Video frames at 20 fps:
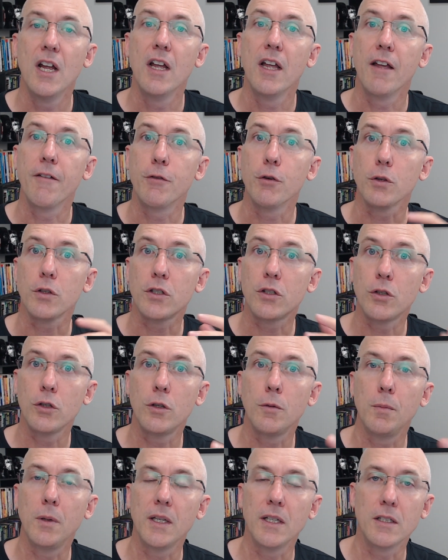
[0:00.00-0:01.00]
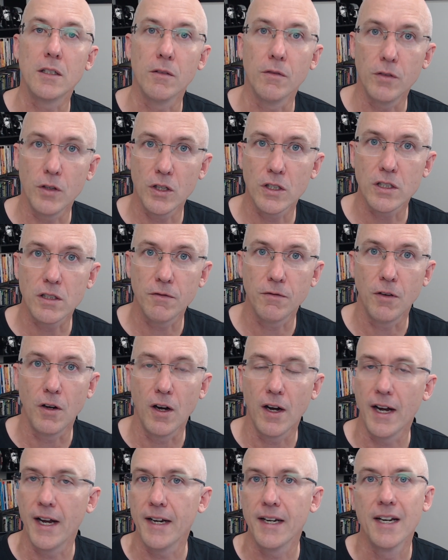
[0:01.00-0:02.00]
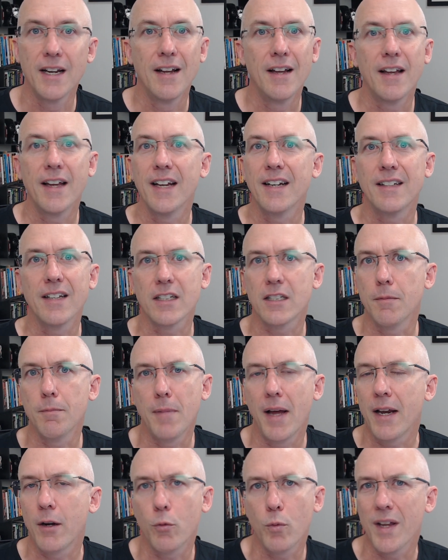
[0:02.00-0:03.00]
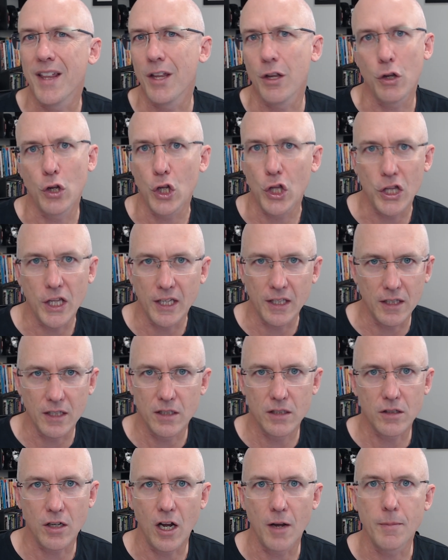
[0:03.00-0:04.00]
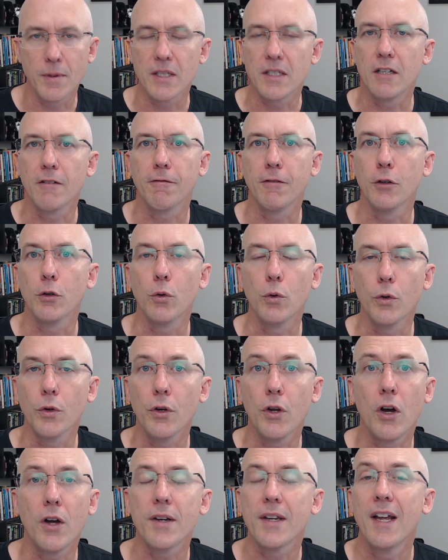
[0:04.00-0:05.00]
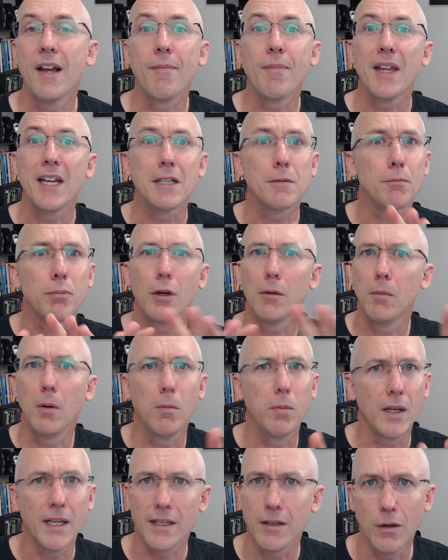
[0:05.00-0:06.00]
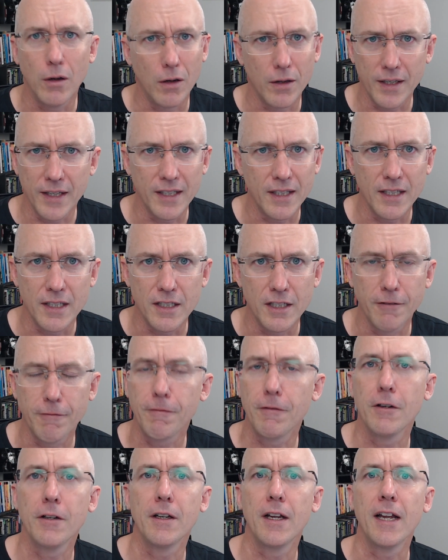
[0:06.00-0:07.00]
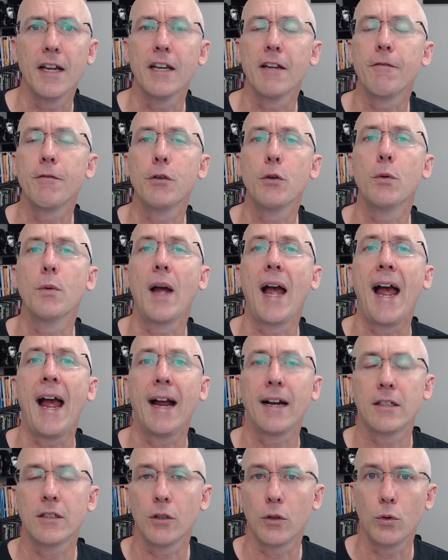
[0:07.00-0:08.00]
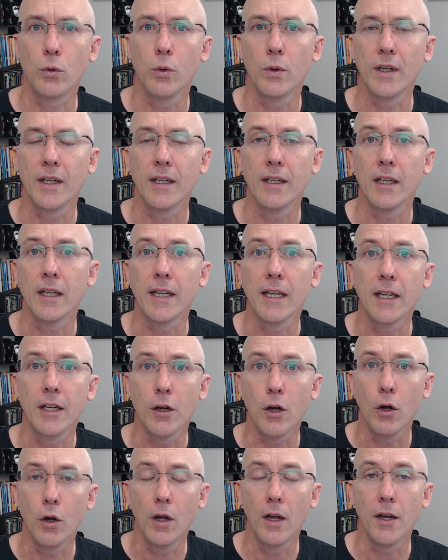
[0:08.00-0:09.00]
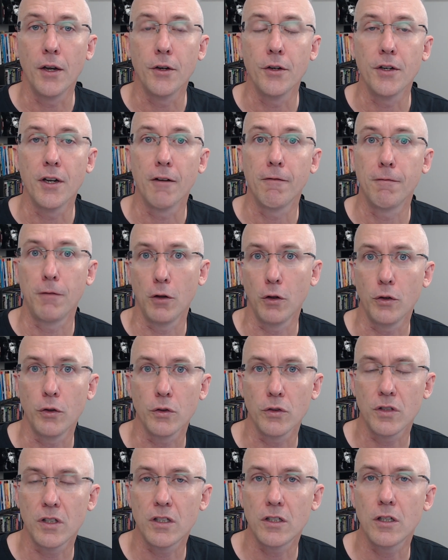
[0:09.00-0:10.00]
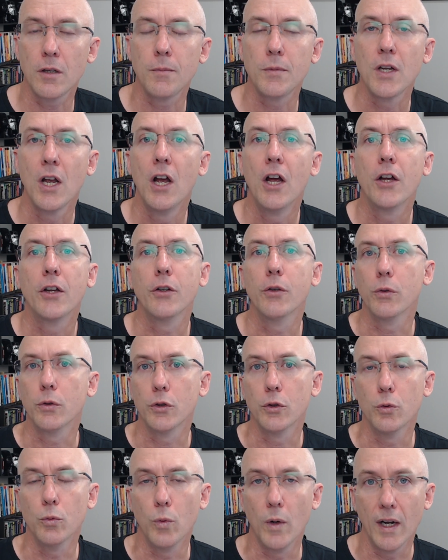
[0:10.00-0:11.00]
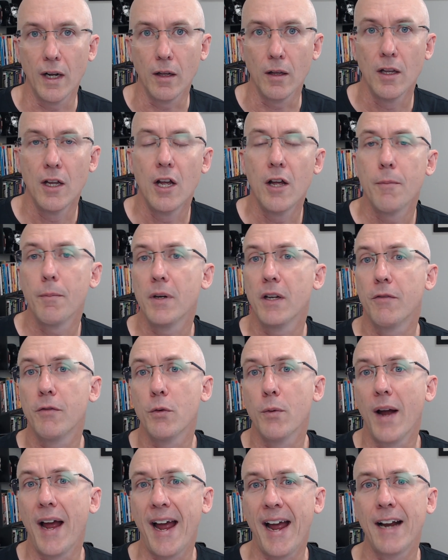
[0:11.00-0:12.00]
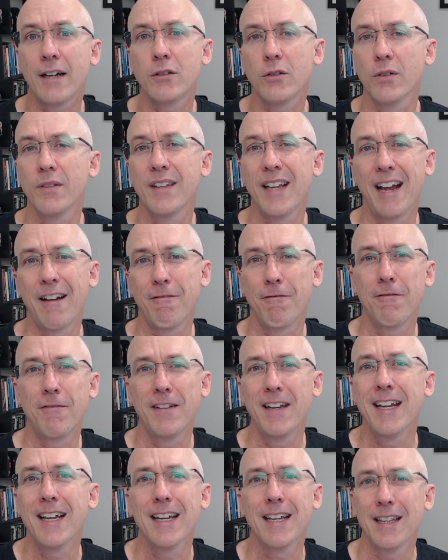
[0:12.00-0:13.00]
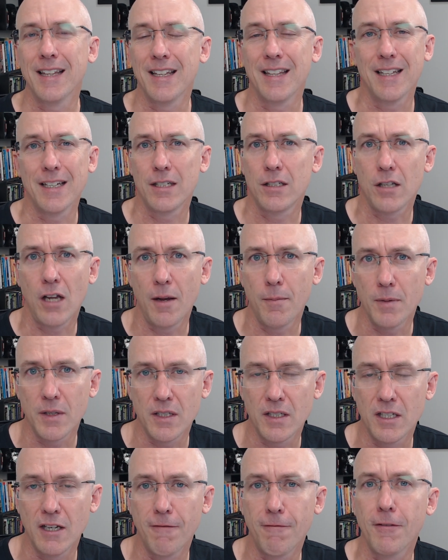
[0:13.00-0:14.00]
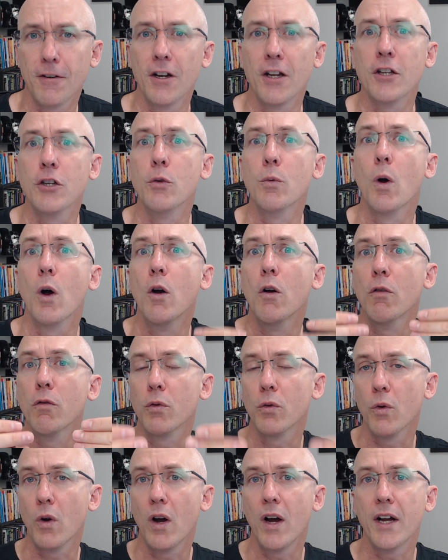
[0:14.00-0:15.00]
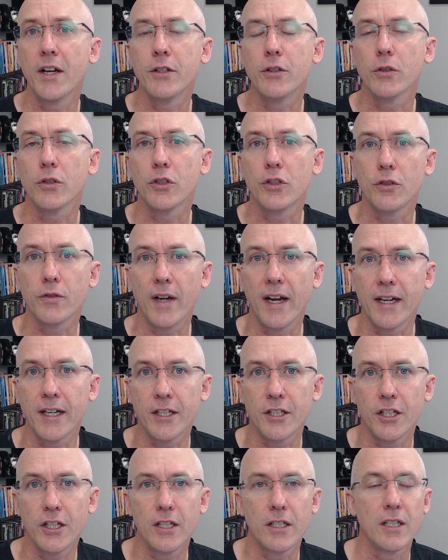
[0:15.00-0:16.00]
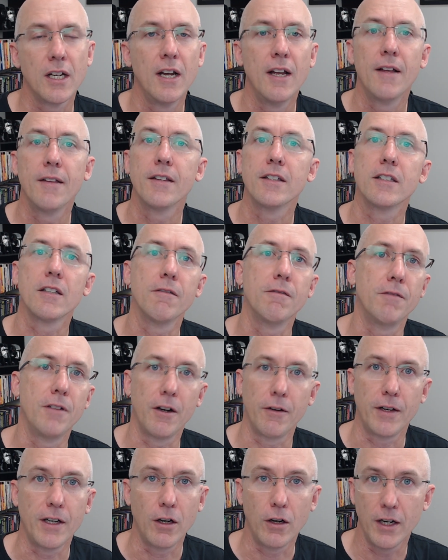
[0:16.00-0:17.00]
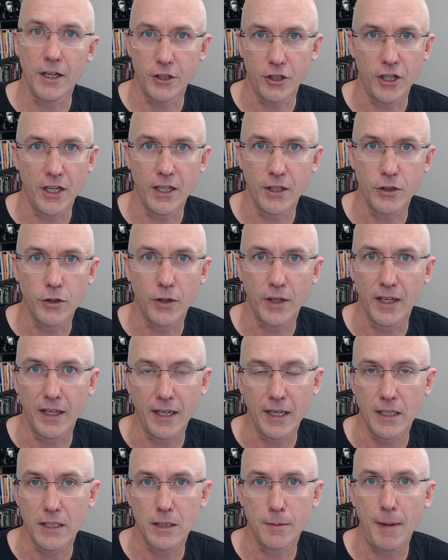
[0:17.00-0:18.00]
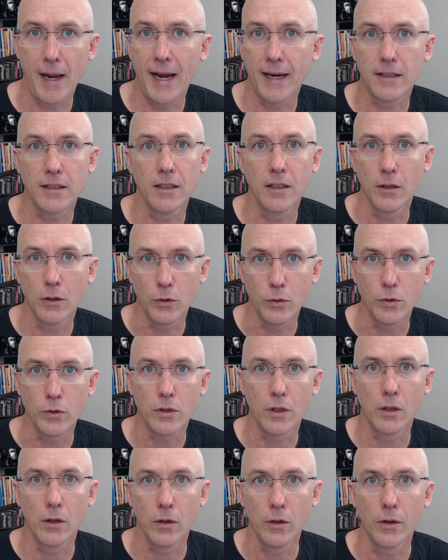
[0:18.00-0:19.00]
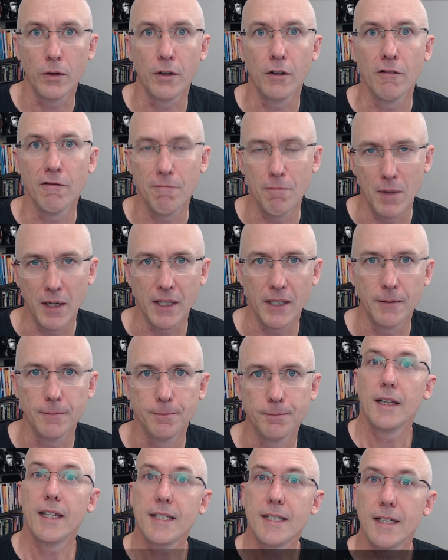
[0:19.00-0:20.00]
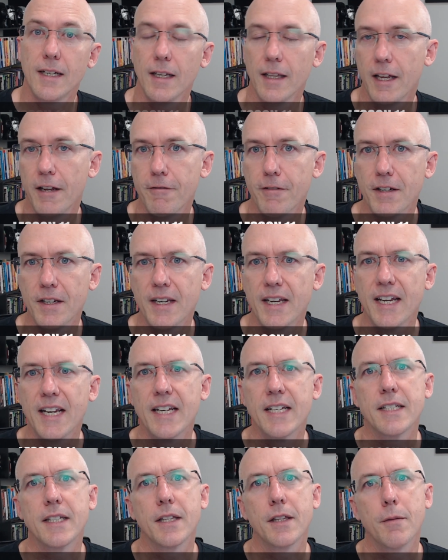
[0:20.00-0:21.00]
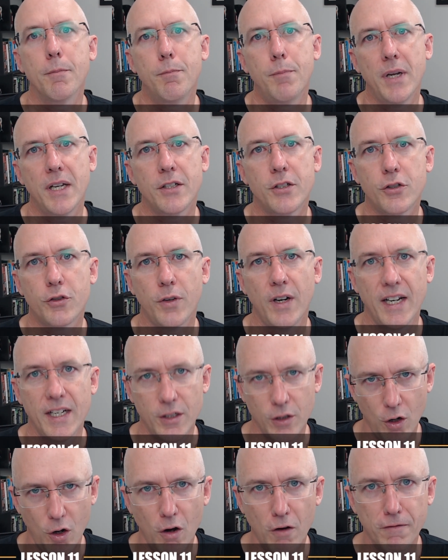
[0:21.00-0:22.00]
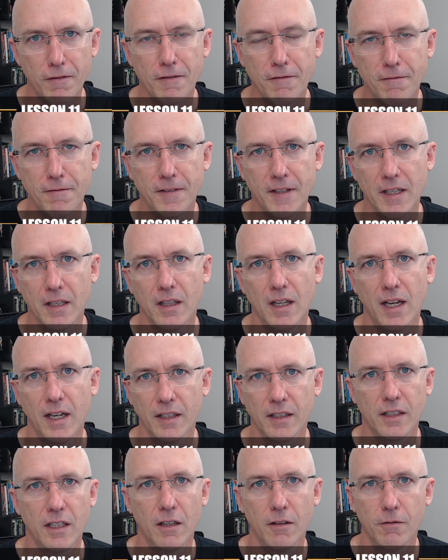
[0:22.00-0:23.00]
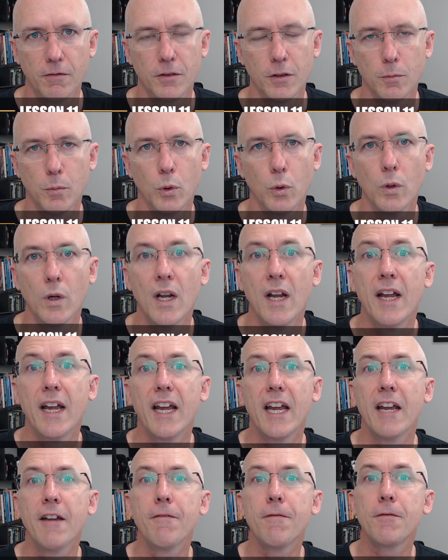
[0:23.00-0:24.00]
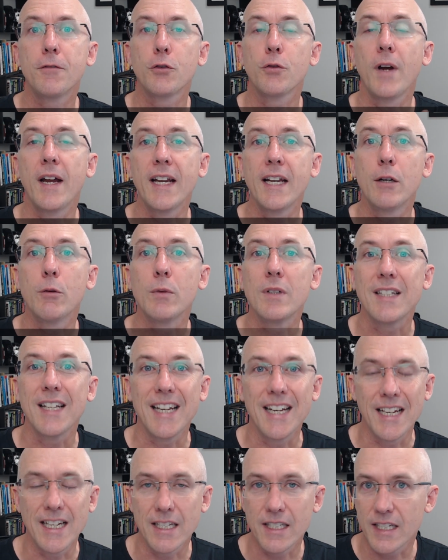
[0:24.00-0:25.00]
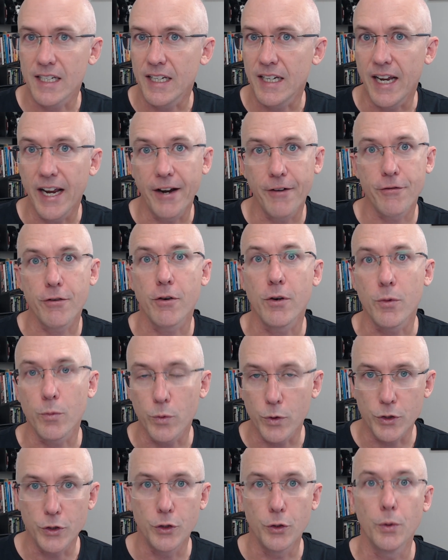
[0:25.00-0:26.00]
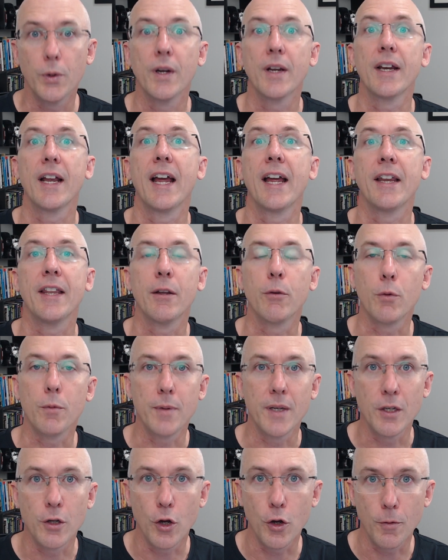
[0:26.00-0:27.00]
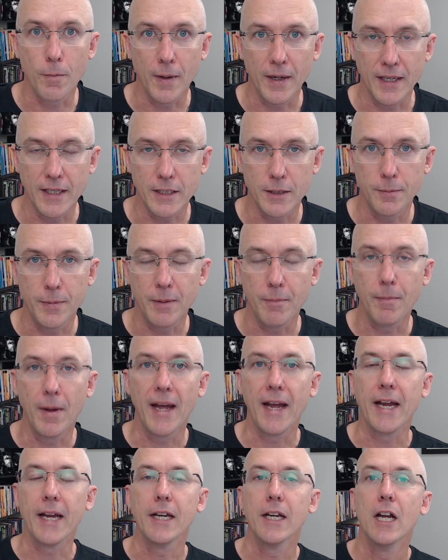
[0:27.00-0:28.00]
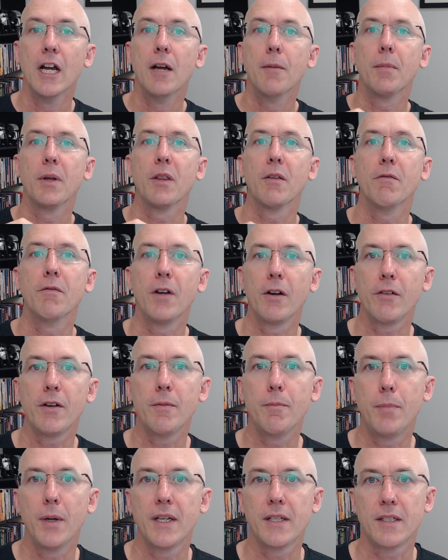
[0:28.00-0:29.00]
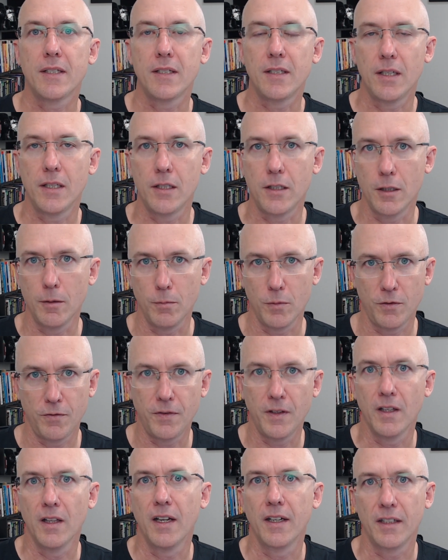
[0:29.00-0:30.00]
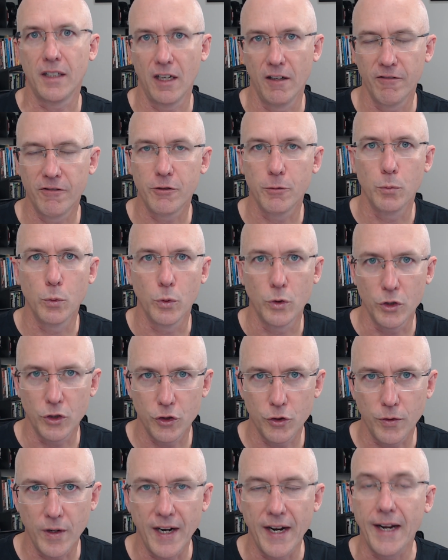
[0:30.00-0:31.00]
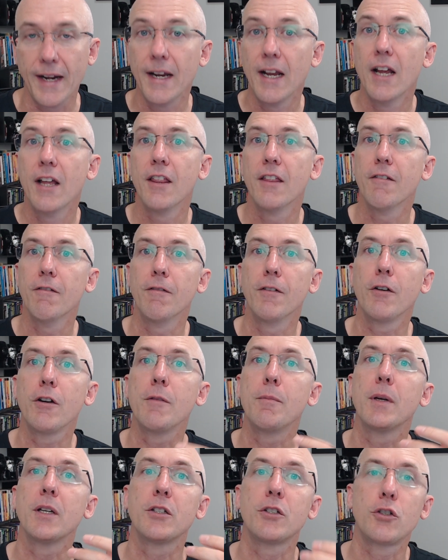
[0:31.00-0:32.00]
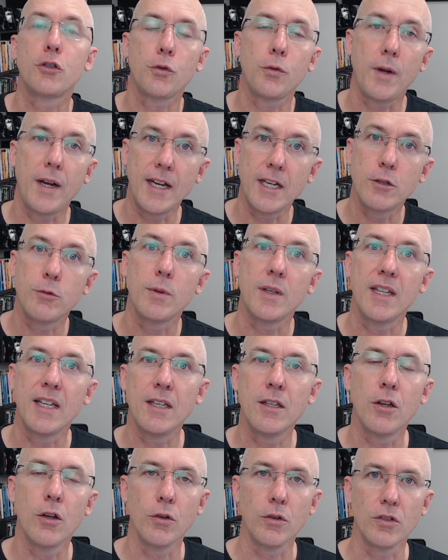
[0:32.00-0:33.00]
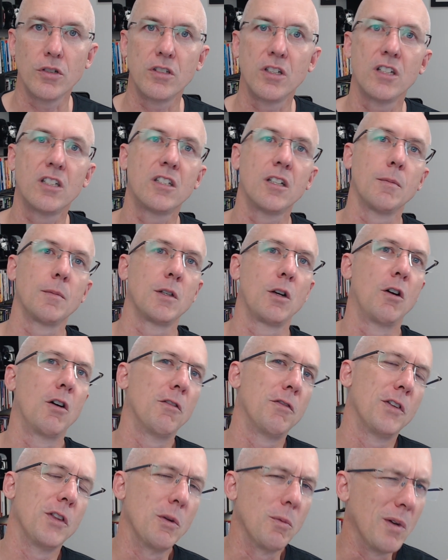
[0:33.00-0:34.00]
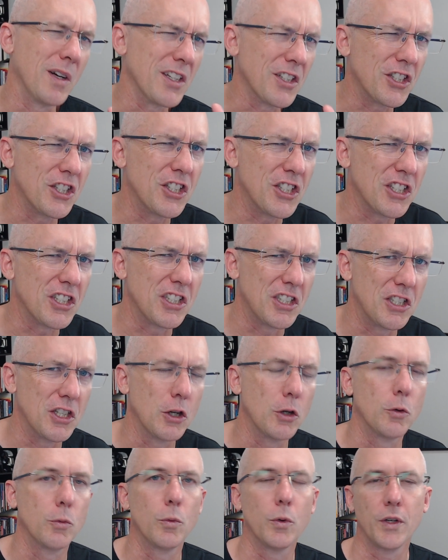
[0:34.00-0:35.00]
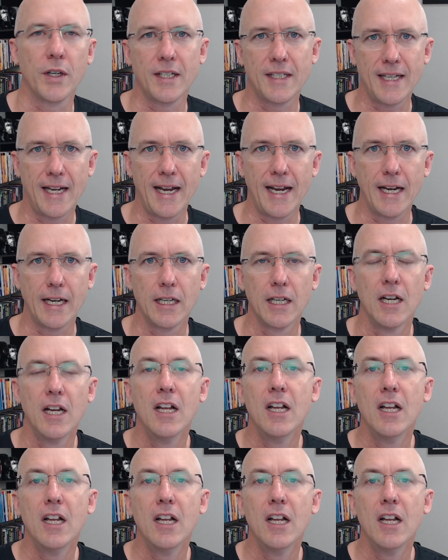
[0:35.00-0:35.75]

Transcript: If you're suitably diversified, it doesn't matter whether you think this time is different or not. It's probably not any different, and if you act accordingly and follow your systems, you'll do well. But if you act on that fear that this time is different and you override your strategies, there's a very high chance you're going to get smacked and lose a lot of money. Lesson 11 is that the best trades often feel uncomfortable. If trading was easy, everyone would do it and there would be no money to be made. But the very best systems feel uncomfortable to trade. The very best trades within those systems are often the ones you just don't want to take.